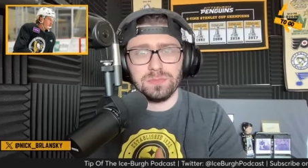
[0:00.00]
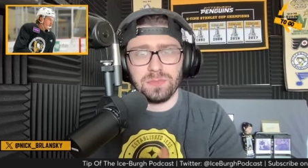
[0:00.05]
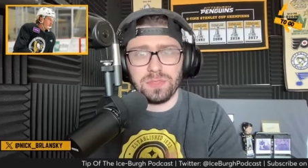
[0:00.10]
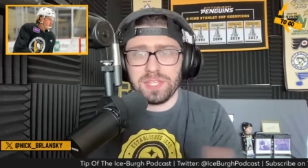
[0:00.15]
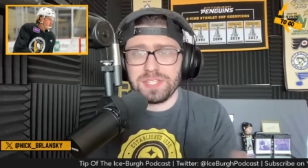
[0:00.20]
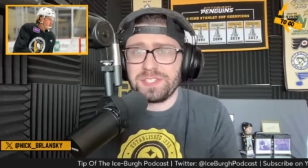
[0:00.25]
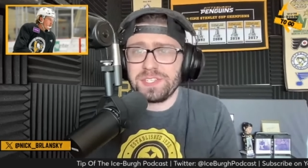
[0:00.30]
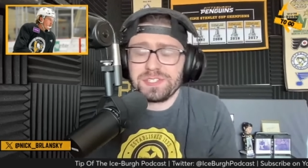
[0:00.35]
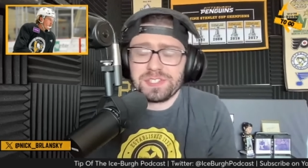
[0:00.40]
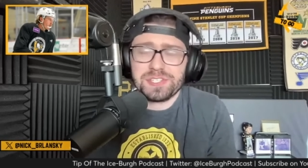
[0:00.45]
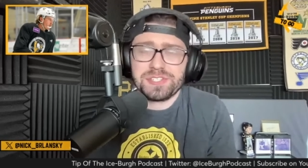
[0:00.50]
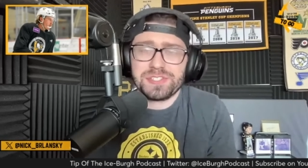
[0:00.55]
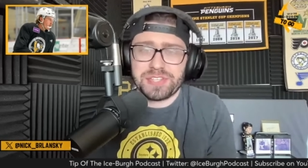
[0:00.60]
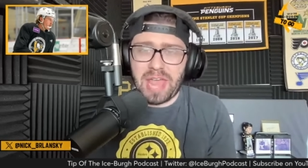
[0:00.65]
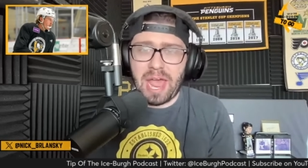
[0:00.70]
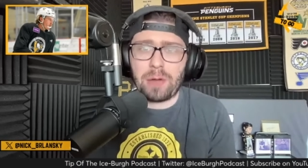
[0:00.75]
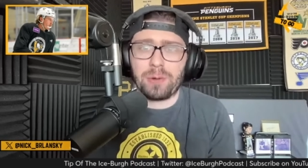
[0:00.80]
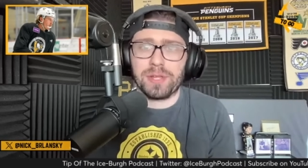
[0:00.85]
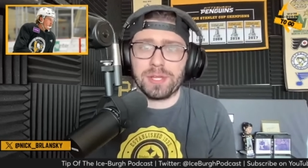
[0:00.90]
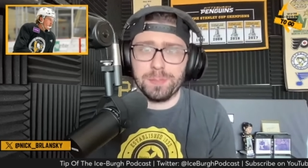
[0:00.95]
this is a
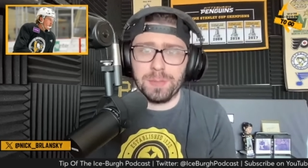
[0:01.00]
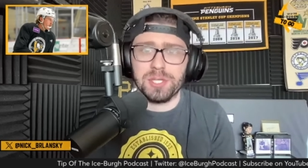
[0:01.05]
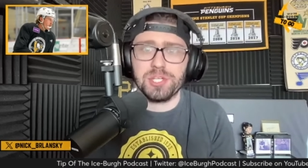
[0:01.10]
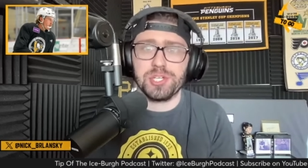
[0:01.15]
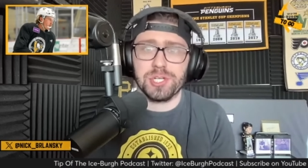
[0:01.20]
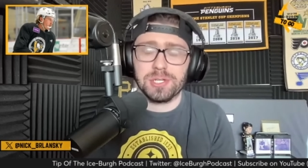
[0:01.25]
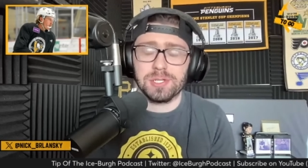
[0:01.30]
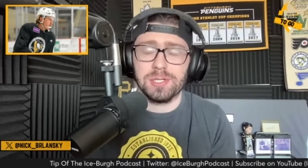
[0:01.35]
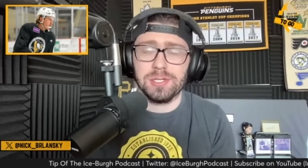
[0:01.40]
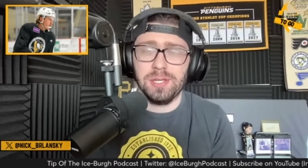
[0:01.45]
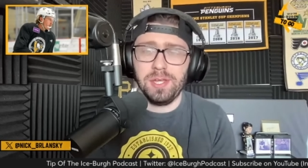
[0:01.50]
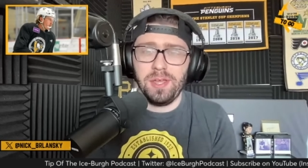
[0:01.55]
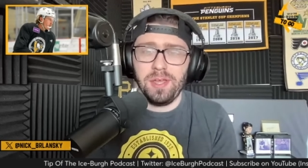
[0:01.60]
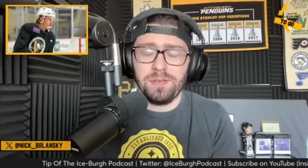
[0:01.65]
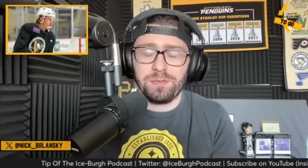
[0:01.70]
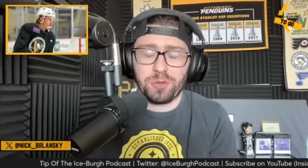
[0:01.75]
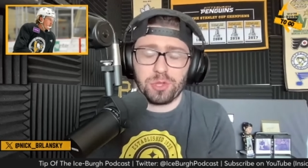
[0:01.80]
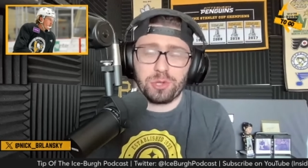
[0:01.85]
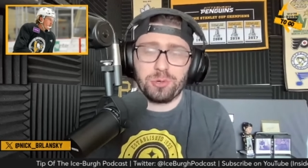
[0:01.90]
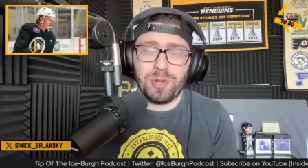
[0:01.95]
scouting mission
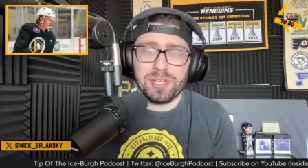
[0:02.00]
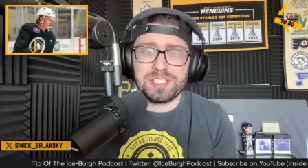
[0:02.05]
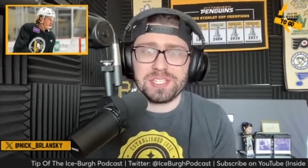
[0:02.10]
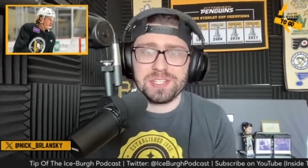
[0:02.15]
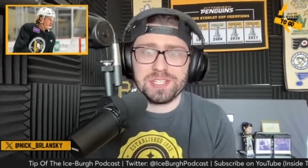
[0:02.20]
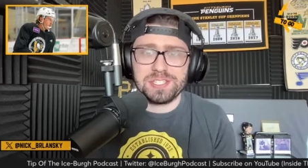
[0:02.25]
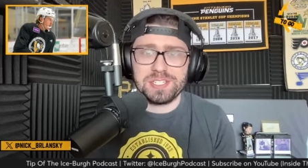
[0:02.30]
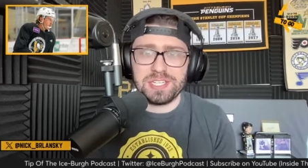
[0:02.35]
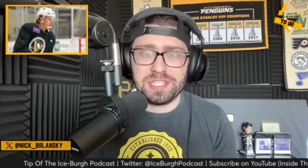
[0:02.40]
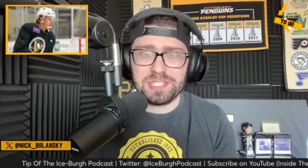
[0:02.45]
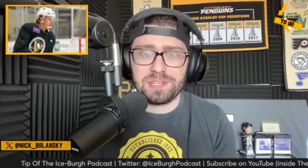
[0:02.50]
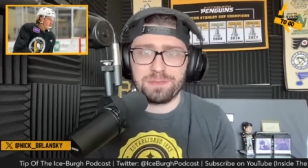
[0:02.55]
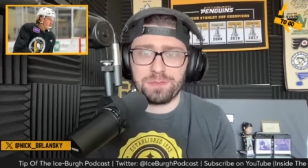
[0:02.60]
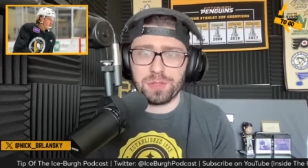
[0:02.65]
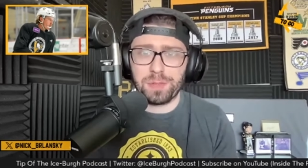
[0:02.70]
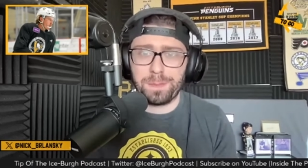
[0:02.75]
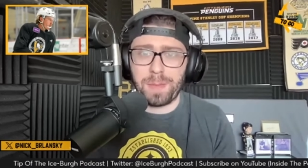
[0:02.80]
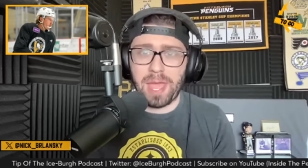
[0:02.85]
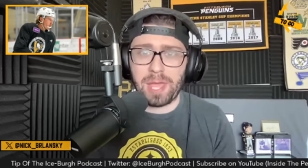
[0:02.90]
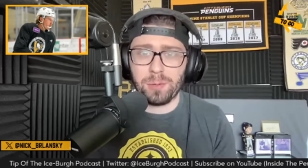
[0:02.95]
for the rest of the season for
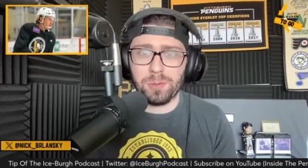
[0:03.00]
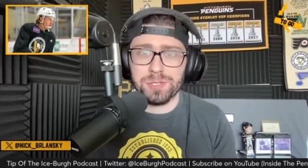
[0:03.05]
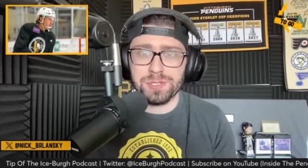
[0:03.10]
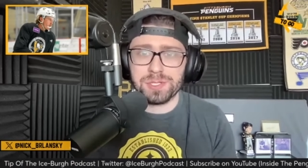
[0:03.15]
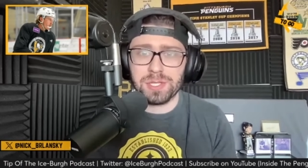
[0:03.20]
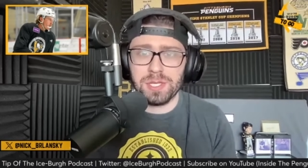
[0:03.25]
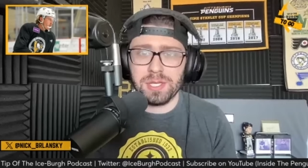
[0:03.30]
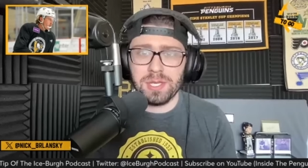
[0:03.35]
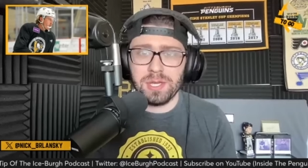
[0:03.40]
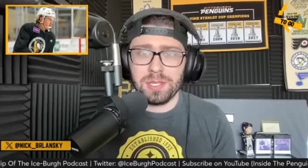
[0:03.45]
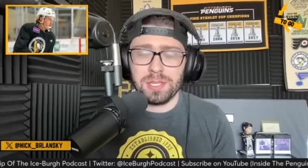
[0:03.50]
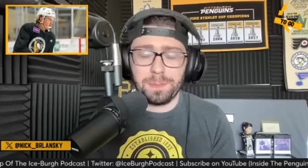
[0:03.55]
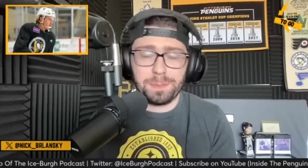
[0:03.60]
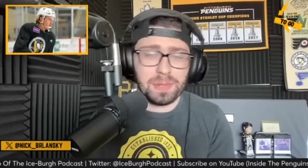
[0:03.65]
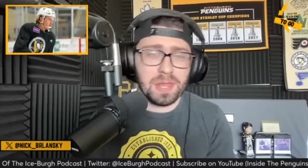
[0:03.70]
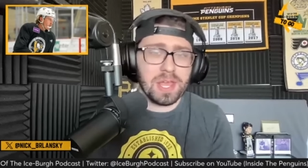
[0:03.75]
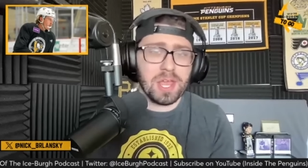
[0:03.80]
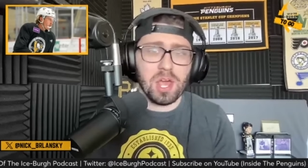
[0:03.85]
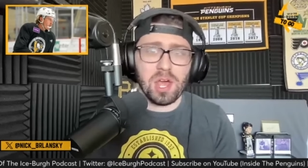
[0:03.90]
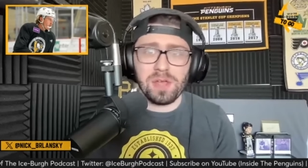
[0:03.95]
the Penguins. The
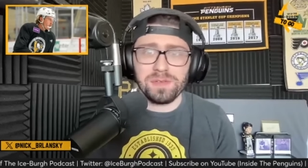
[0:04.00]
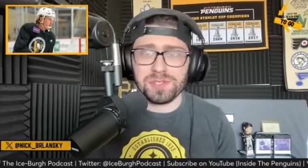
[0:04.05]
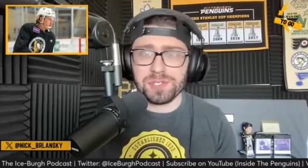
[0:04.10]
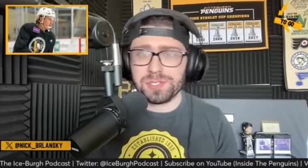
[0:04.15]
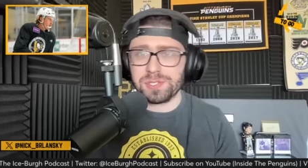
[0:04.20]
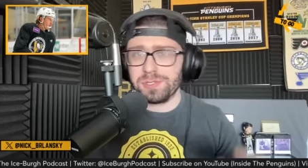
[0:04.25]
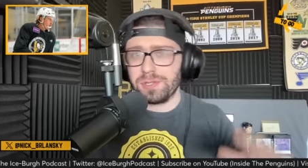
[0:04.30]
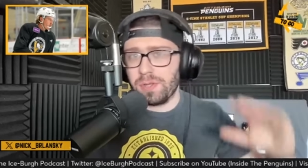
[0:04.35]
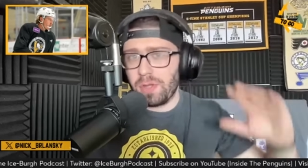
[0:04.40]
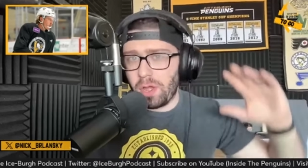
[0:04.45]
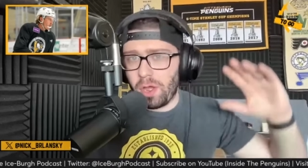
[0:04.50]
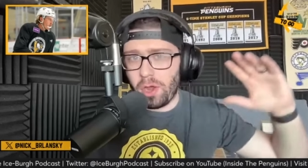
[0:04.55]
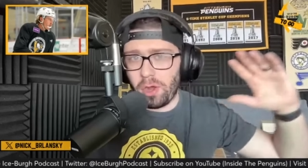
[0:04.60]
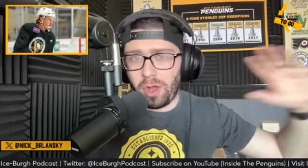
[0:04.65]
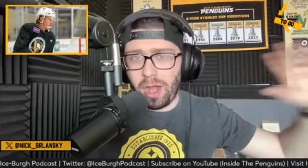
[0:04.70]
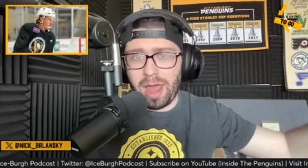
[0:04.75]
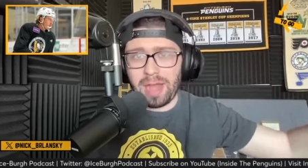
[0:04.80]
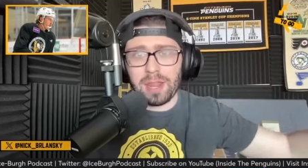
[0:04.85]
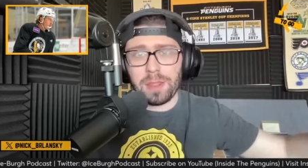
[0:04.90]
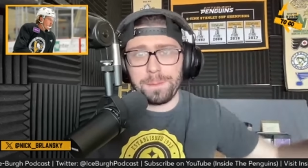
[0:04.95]
playoffs are
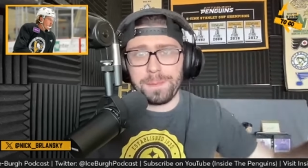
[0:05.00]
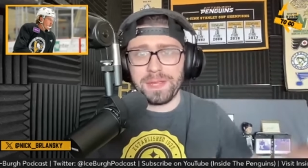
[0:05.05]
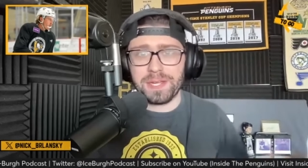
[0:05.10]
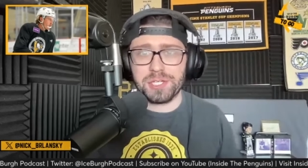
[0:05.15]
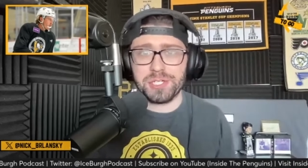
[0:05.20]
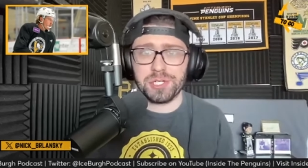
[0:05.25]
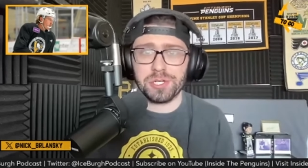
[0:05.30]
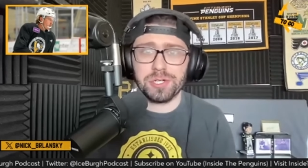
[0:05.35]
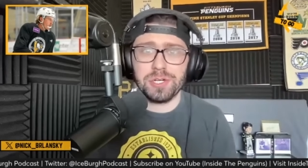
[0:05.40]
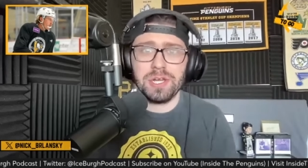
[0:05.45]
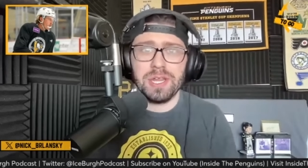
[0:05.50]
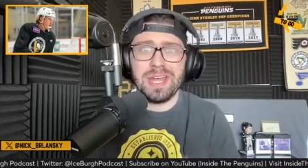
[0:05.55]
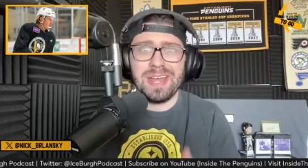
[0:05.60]
out of the picture.